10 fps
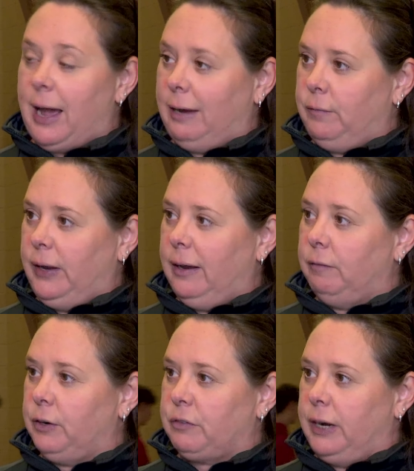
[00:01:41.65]
nine feet
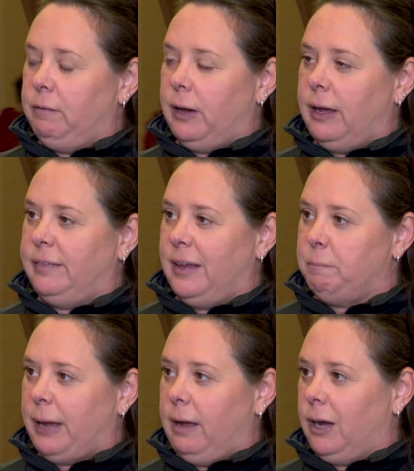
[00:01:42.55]
and retrieve a
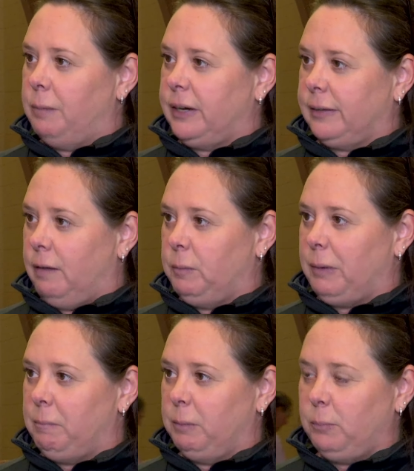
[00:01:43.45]
10 pound object off the
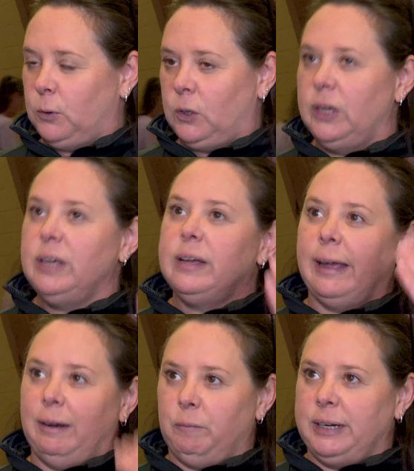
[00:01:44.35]
bottom of the pool
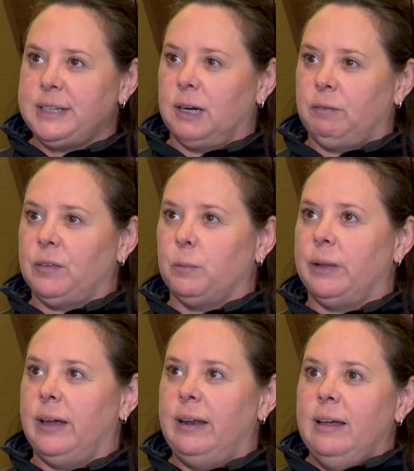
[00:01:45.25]
and resurface
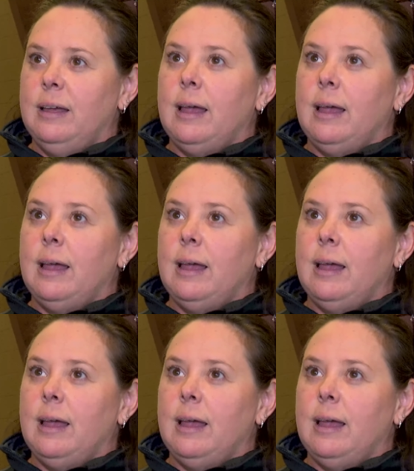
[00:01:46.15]
with it.